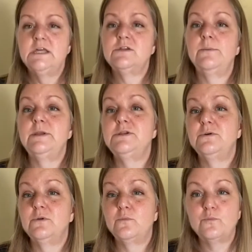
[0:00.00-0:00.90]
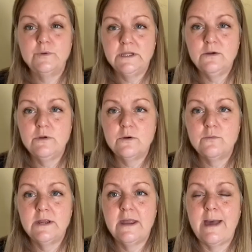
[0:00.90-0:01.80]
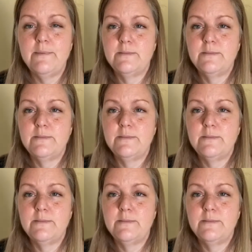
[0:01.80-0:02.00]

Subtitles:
I'm going to do a really quick recap.